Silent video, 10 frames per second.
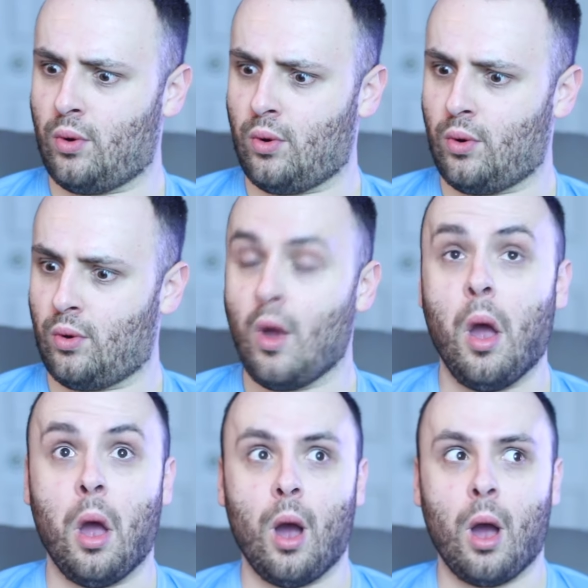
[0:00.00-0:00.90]

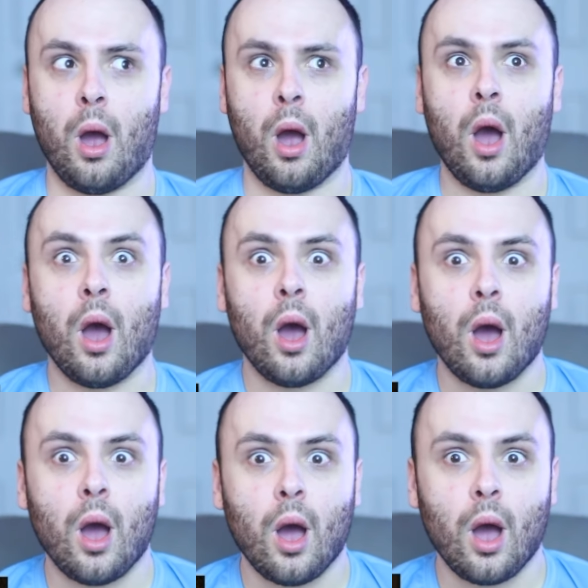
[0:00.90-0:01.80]

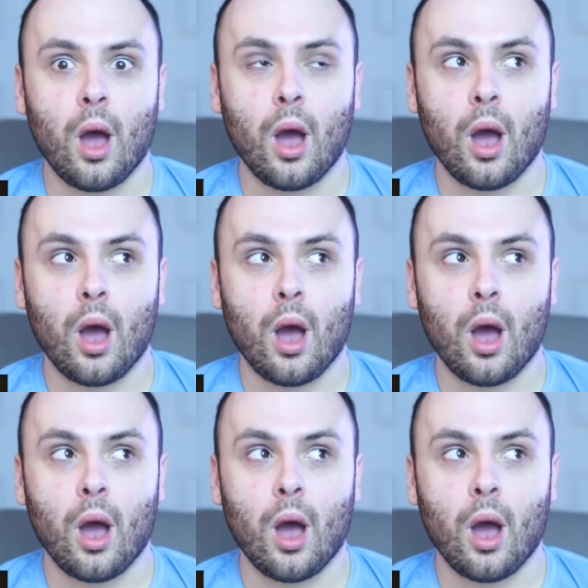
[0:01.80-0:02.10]
[no speech]